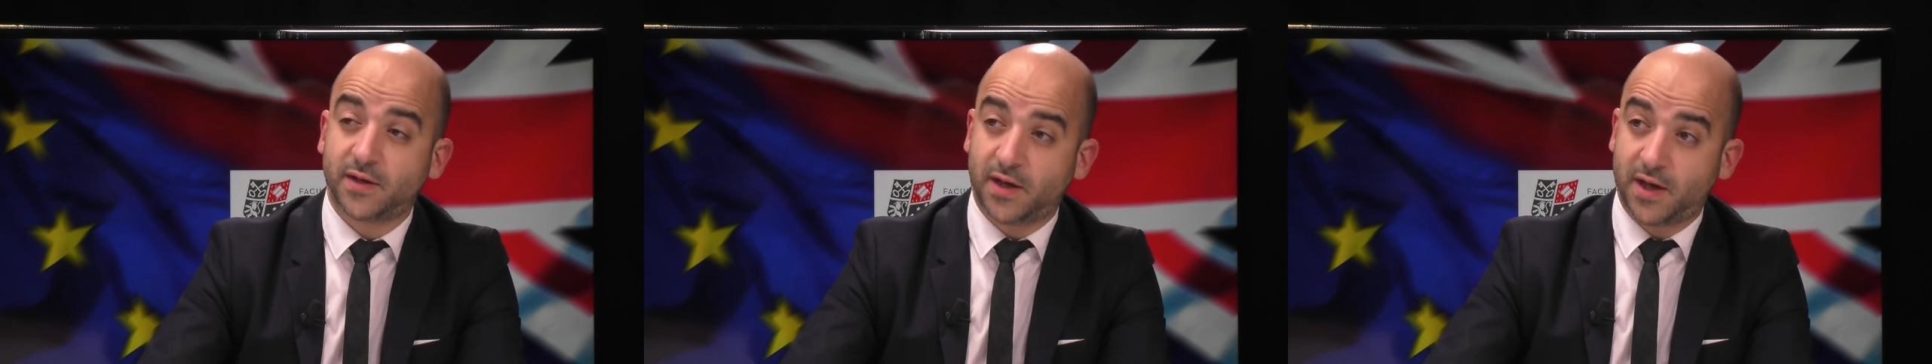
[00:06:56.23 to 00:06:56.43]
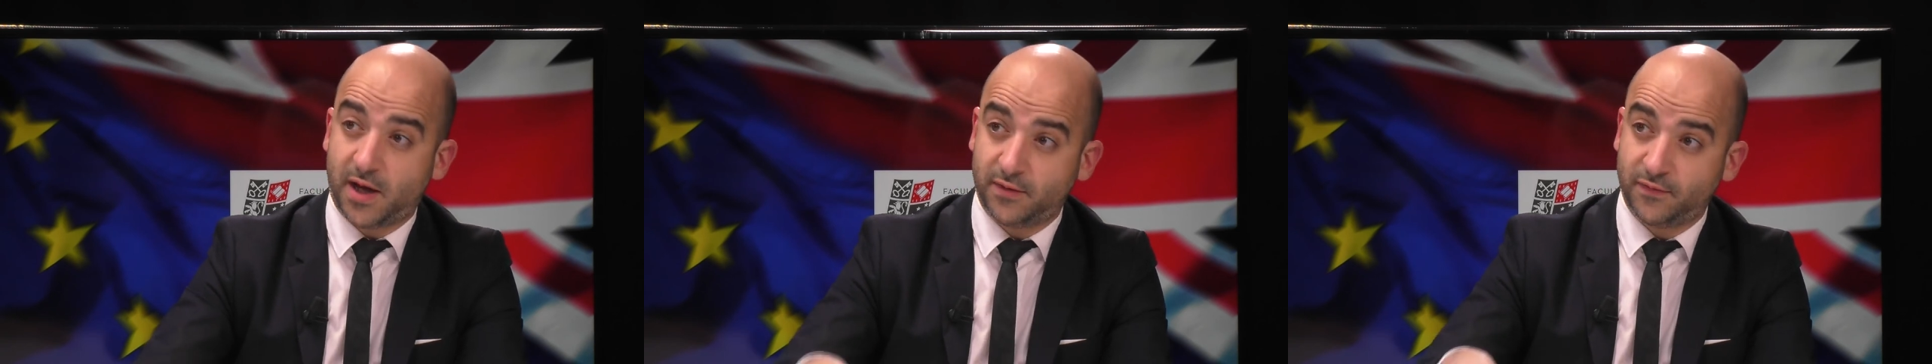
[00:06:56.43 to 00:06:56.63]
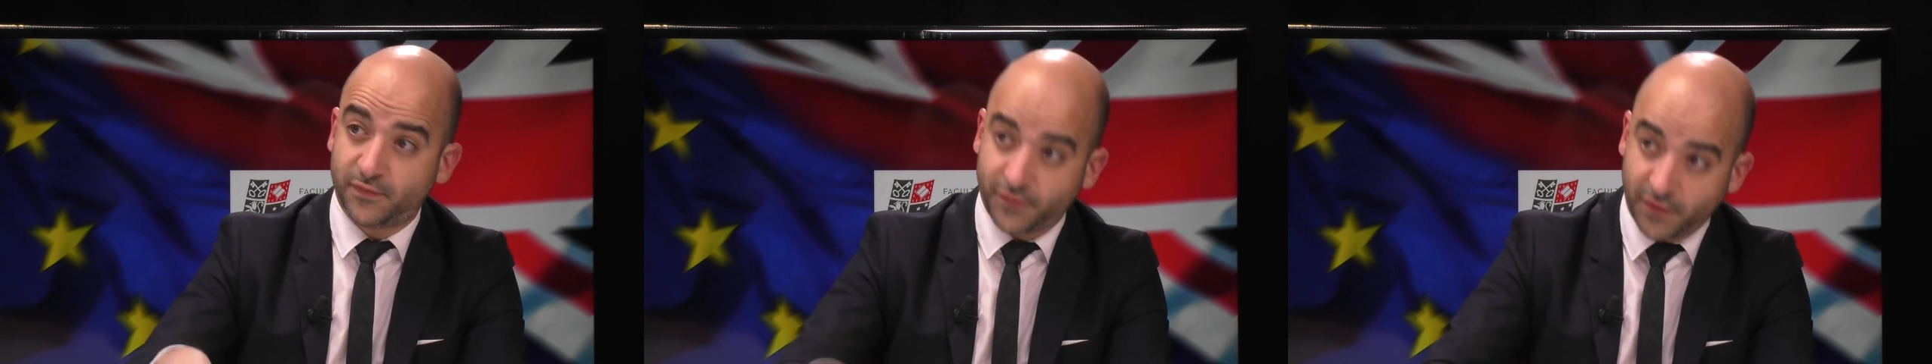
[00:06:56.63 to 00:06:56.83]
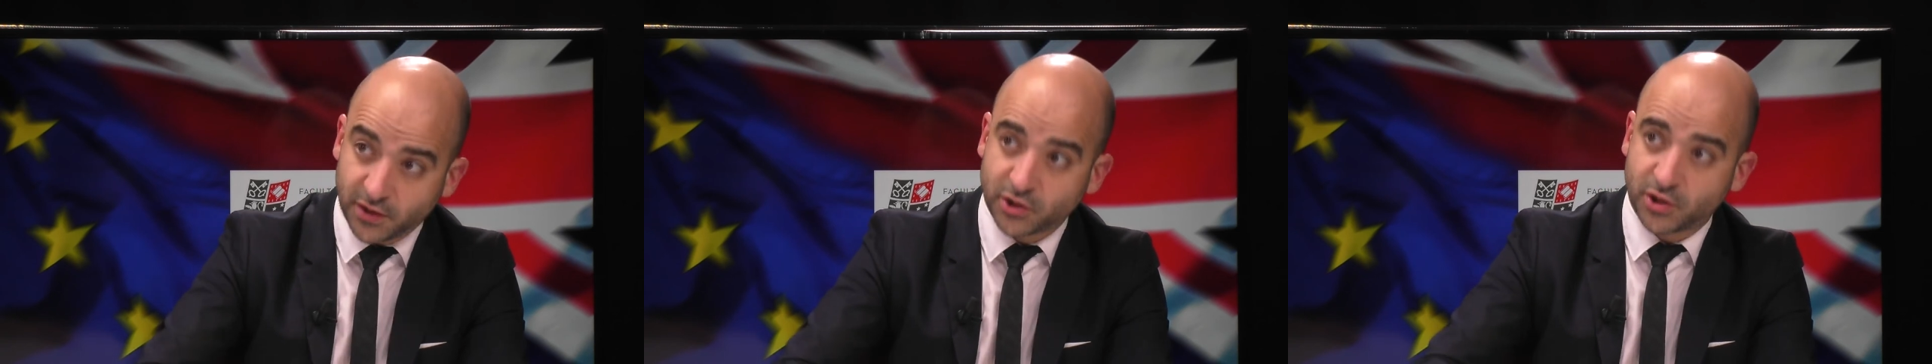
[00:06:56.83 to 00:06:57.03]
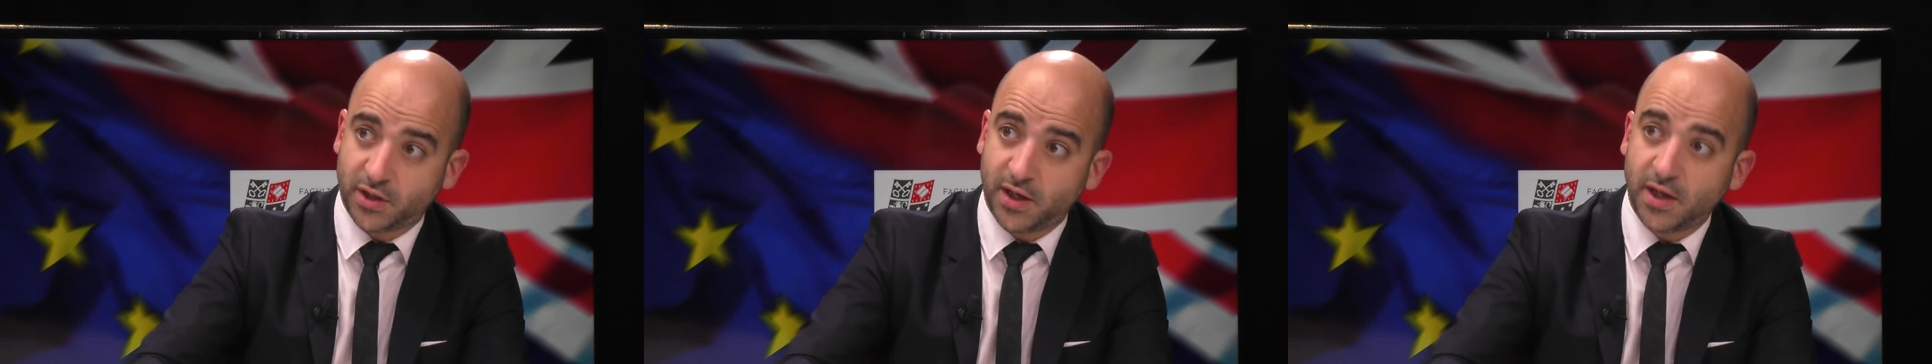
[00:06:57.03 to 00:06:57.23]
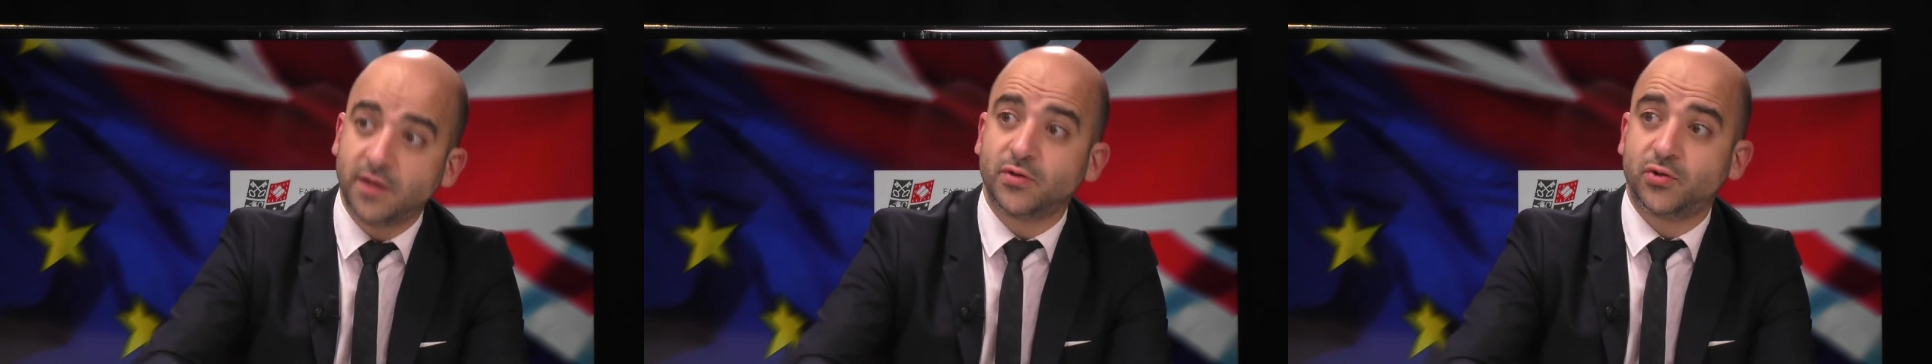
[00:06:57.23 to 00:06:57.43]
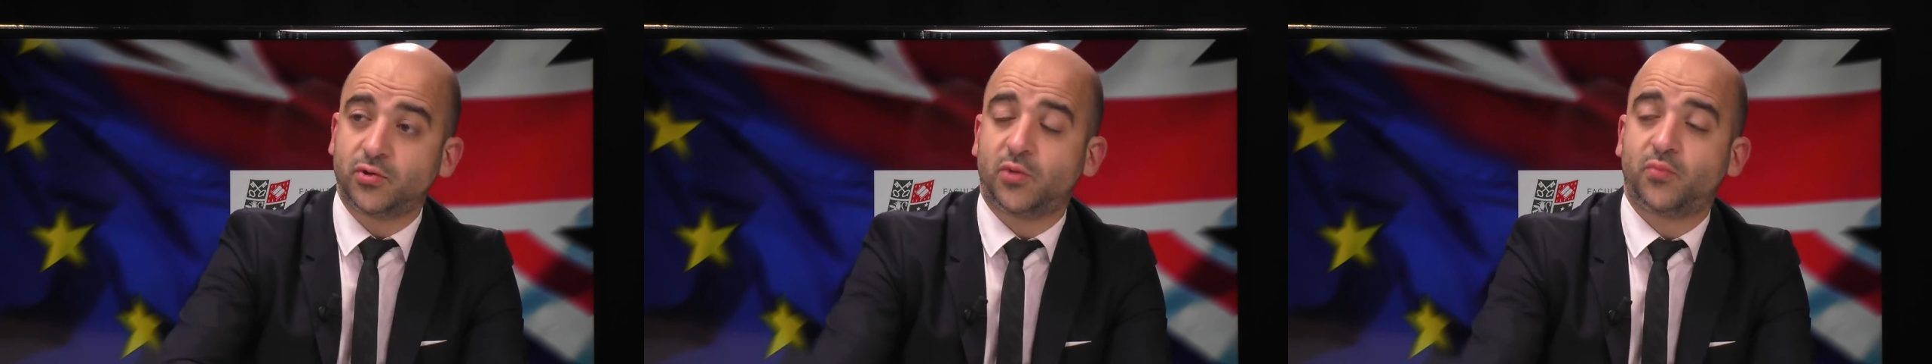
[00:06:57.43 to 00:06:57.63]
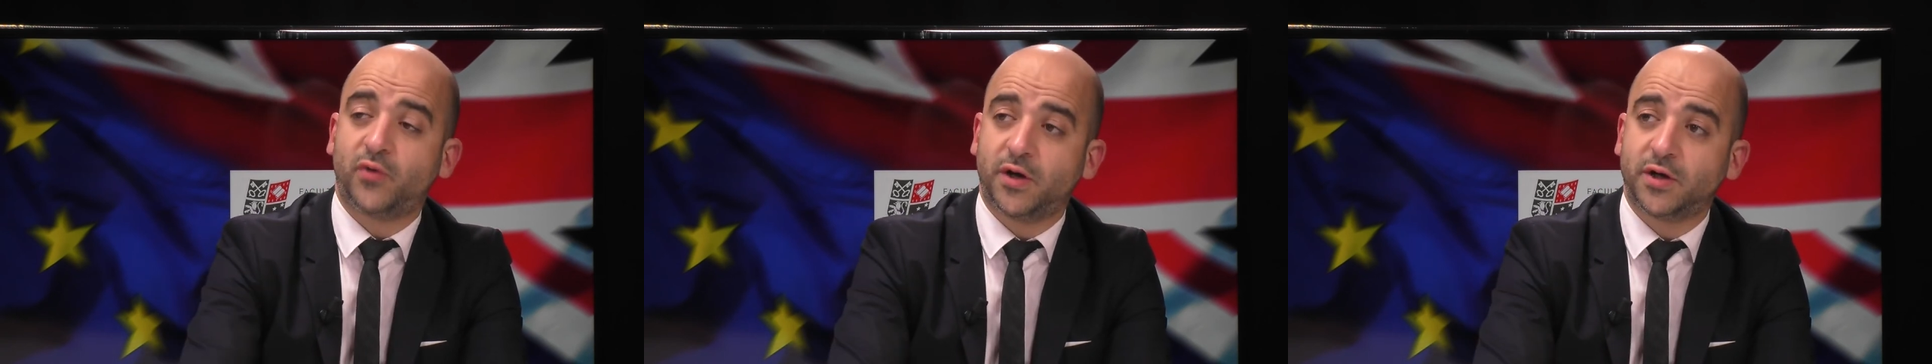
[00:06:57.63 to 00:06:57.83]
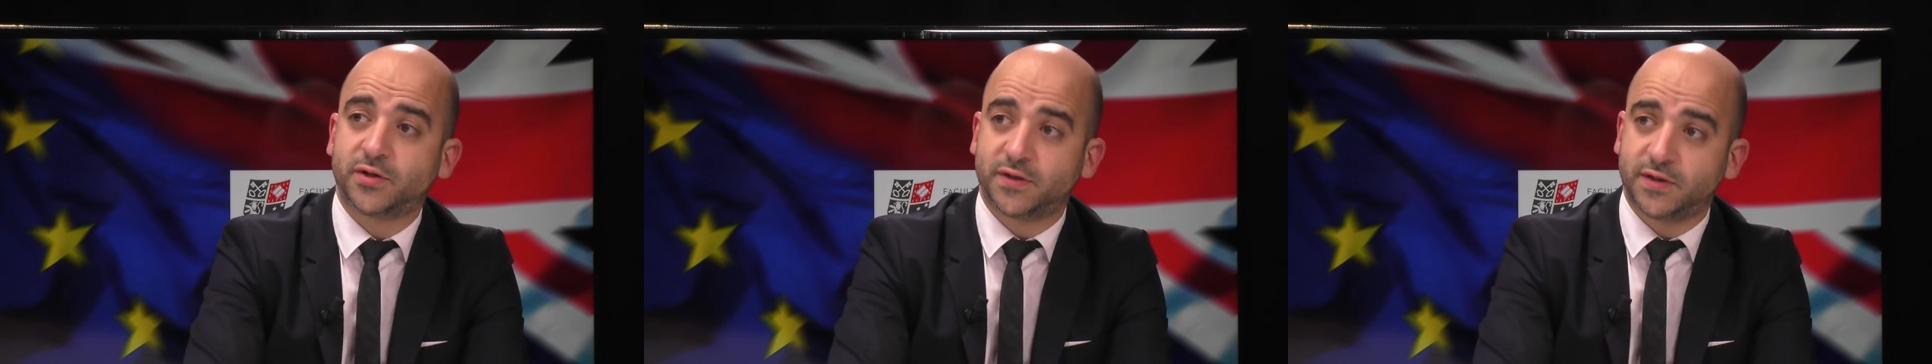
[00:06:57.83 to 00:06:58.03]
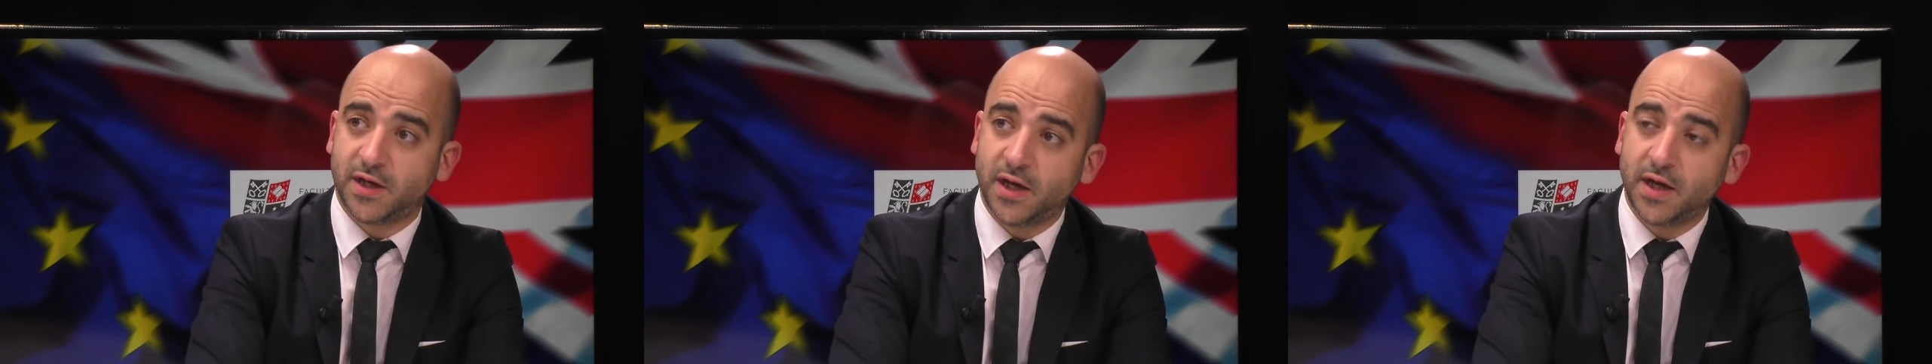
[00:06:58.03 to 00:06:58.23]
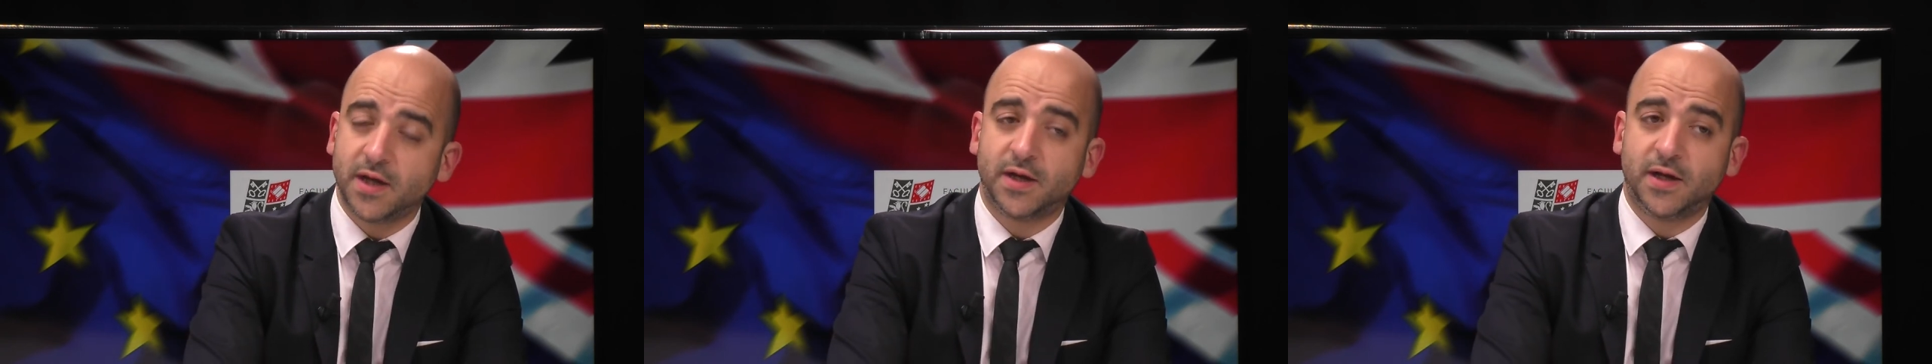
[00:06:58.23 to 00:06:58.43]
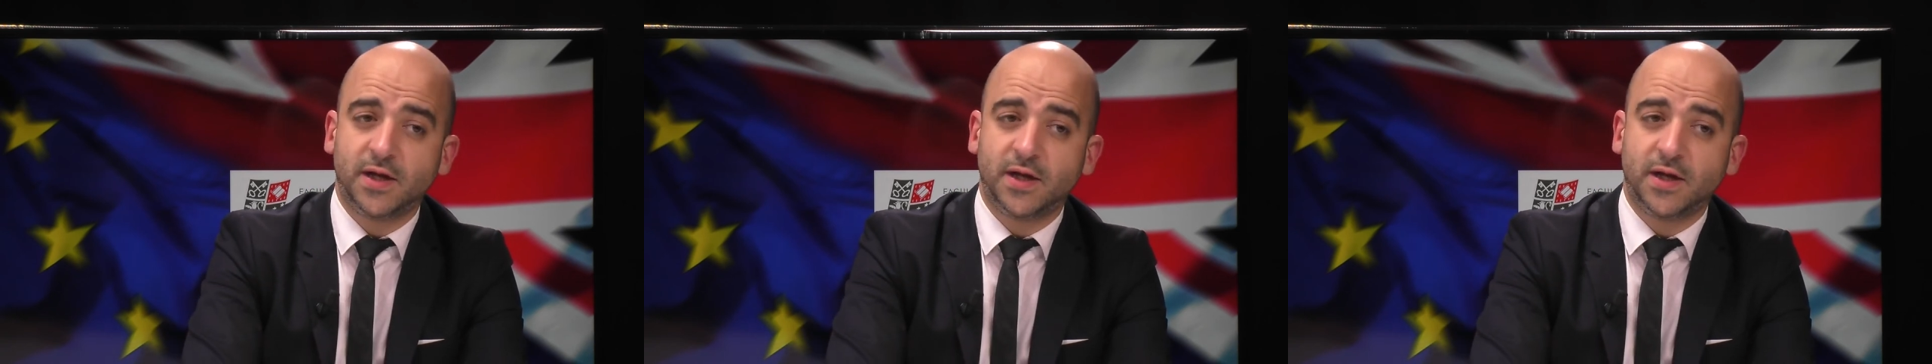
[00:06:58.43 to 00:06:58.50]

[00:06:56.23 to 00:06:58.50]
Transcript: can fish into the British Sea.